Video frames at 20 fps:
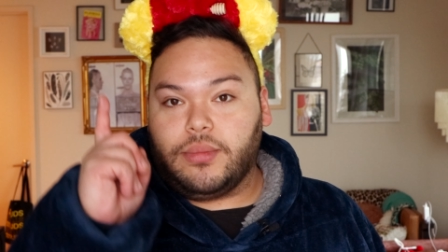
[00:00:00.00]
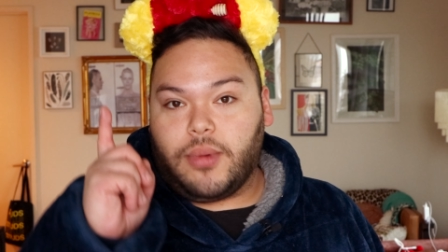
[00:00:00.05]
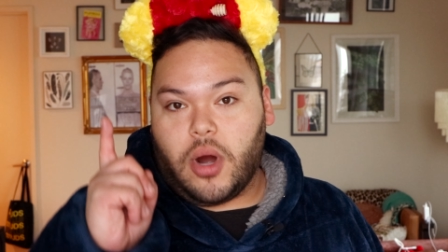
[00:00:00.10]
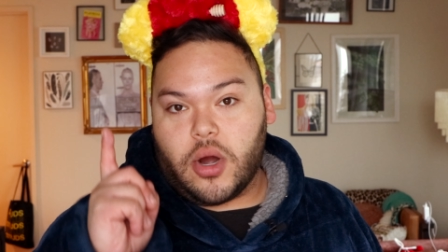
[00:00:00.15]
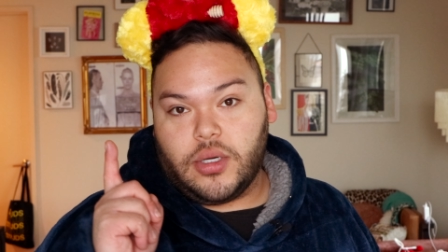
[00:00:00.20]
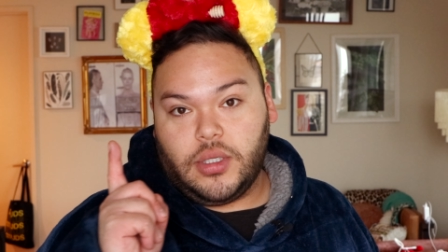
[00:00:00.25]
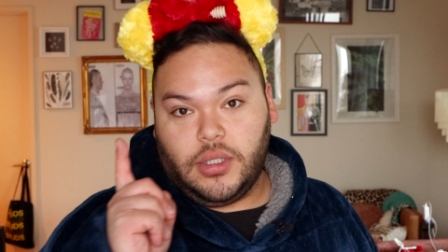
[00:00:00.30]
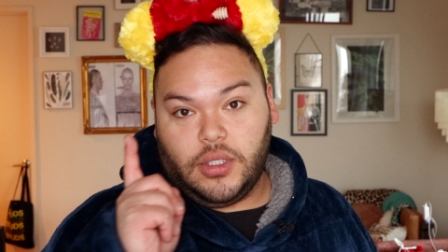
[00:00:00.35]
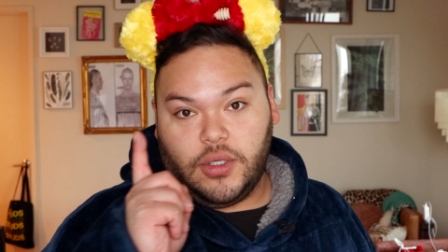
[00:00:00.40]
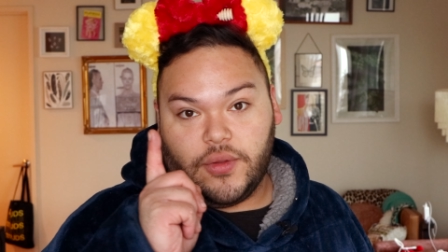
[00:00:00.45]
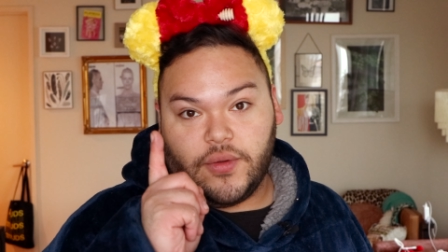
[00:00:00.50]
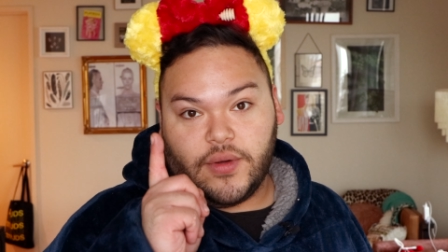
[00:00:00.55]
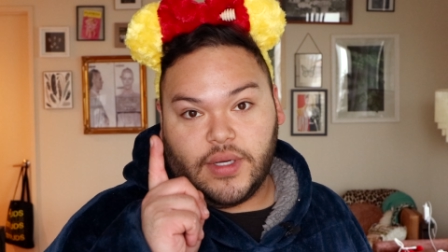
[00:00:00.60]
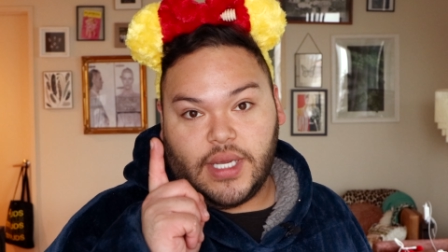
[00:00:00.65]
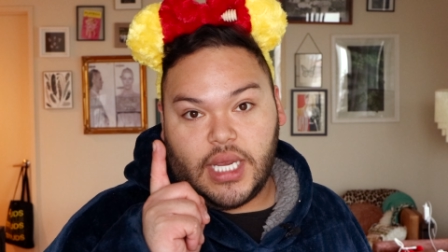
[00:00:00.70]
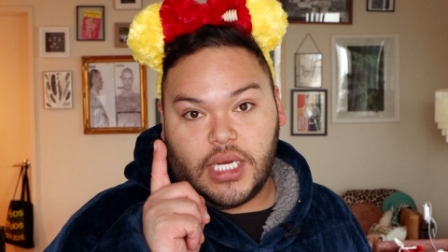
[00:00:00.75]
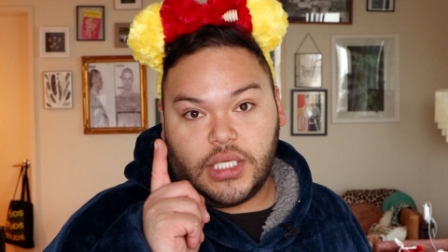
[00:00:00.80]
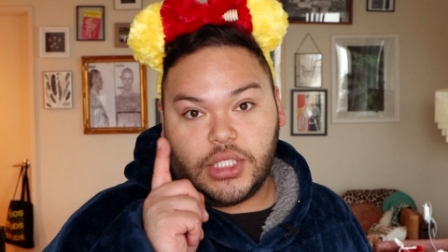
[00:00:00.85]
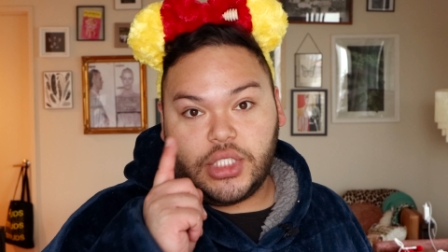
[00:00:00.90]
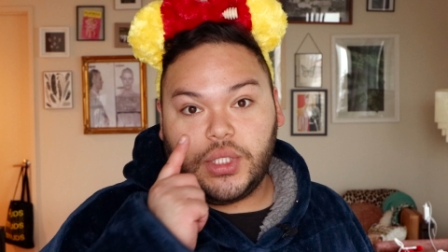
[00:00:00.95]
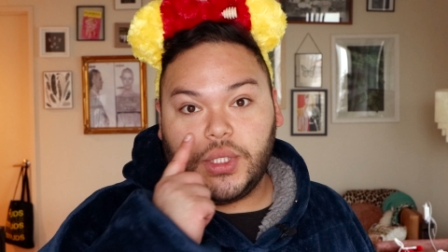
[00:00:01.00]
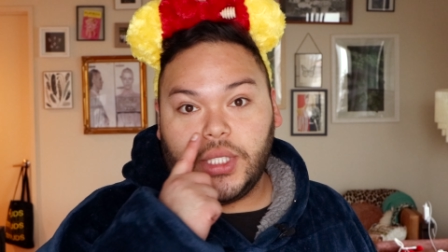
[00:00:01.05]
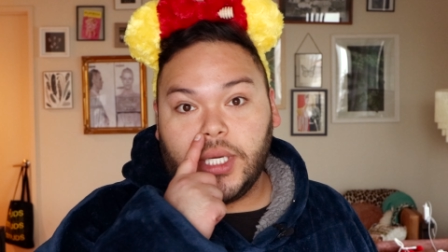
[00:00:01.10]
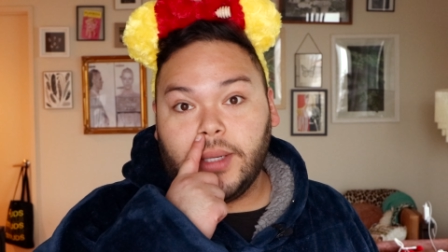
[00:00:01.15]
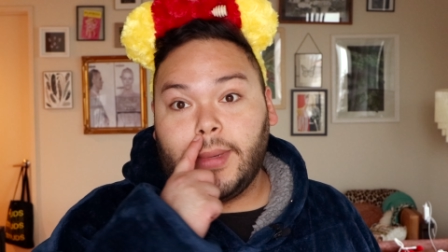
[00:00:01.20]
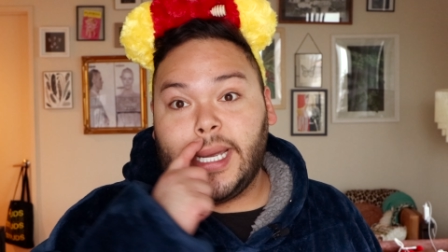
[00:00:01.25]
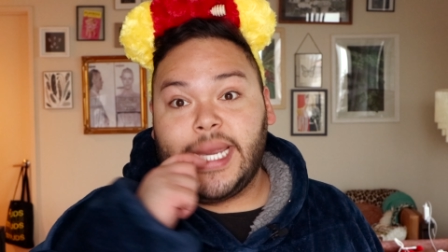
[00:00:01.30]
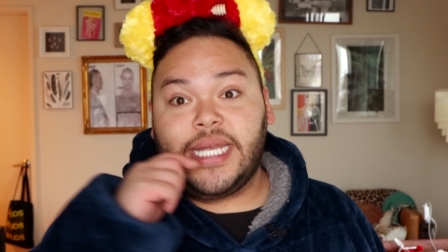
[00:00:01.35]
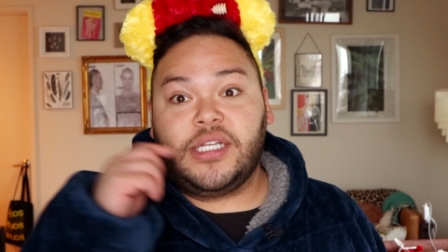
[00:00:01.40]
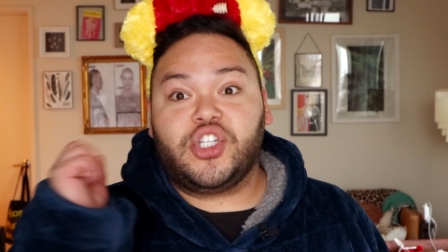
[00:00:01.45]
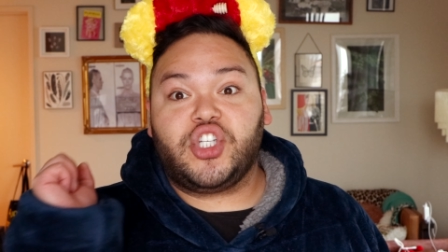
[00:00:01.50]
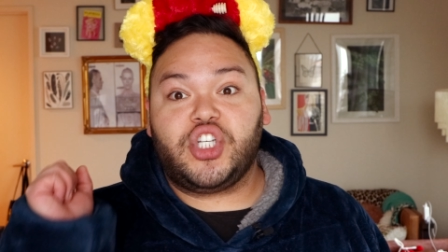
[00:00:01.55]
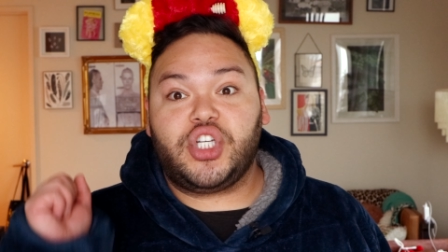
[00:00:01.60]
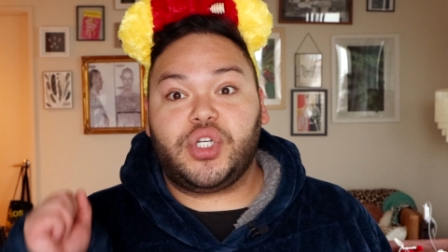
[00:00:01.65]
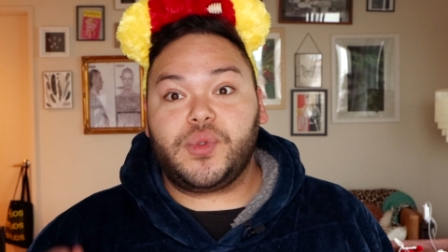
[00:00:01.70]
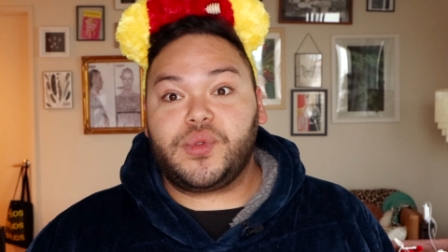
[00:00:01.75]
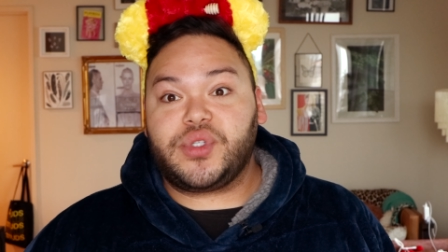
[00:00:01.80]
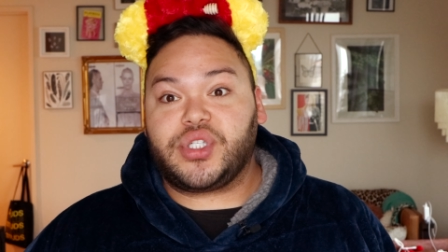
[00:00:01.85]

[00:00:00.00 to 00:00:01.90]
Martin Luther King Jr., mind you.